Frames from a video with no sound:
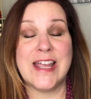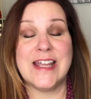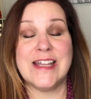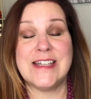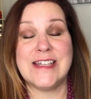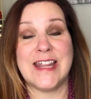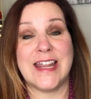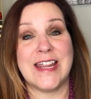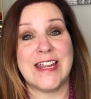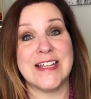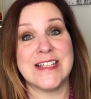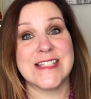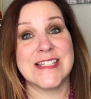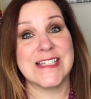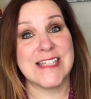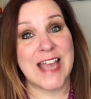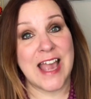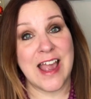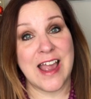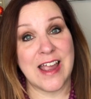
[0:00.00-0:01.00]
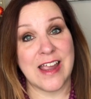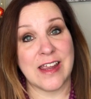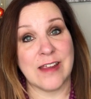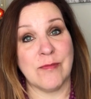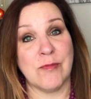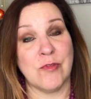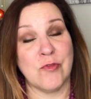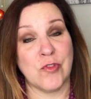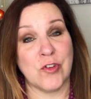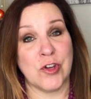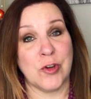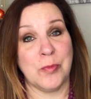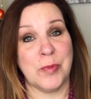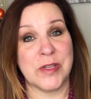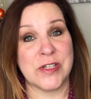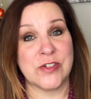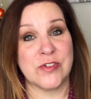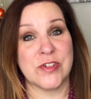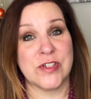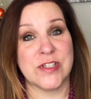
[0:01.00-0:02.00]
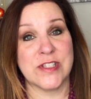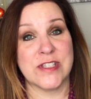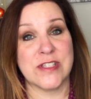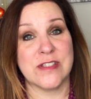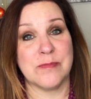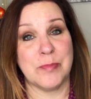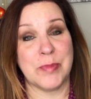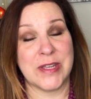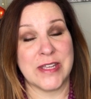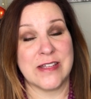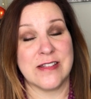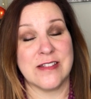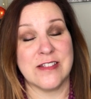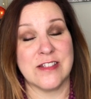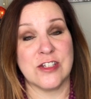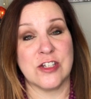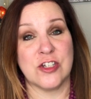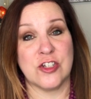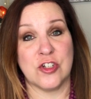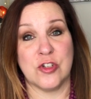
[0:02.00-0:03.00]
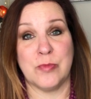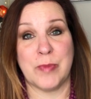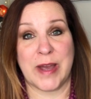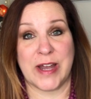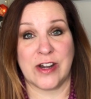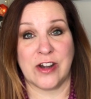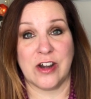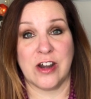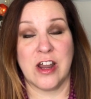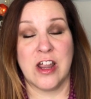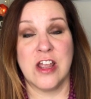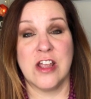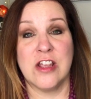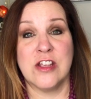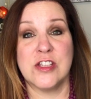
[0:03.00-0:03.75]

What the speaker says: It takes time for your Pinterest pins to do better.